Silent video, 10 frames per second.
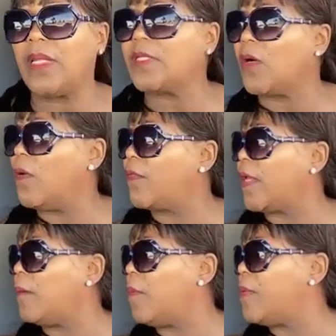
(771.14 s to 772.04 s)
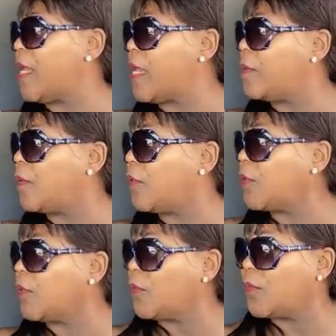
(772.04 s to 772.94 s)
then that's the only thing I'm going to be able
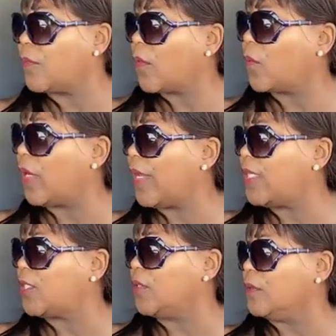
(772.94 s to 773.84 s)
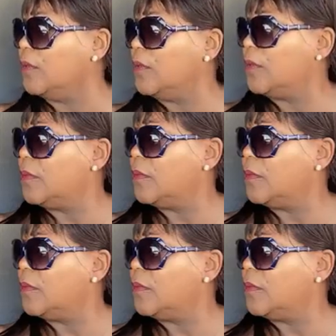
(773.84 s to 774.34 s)
to relate to.